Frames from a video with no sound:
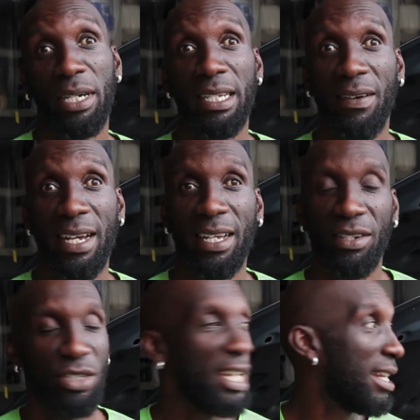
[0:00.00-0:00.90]
but now I
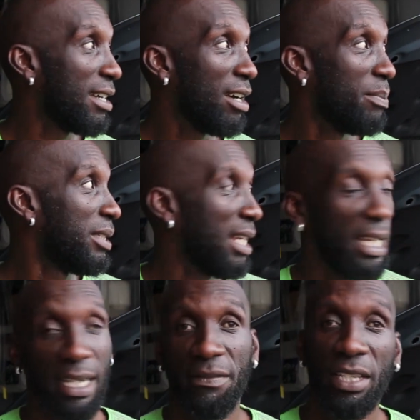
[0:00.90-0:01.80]
gotta go jack the car up and
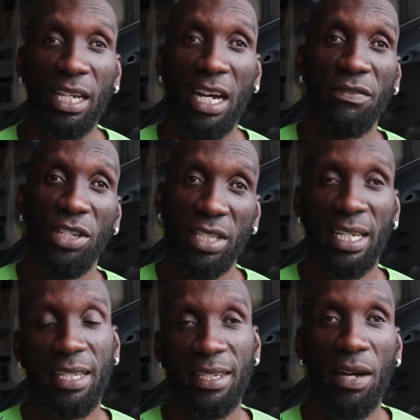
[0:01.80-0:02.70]
take everything off just
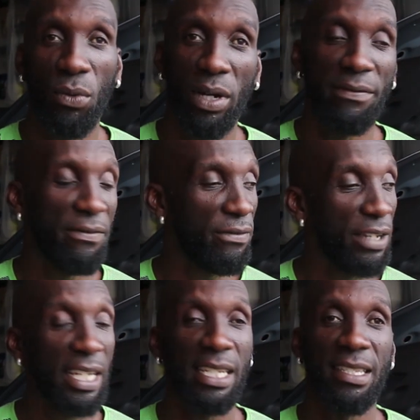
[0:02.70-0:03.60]
to get to that one
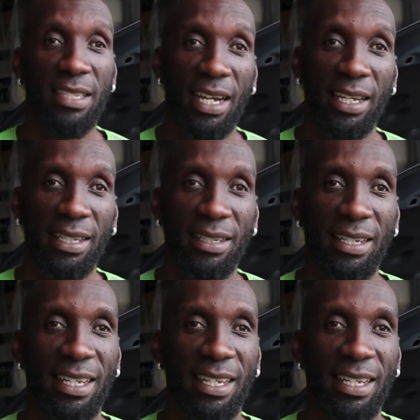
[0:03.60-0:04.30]
freaking socket.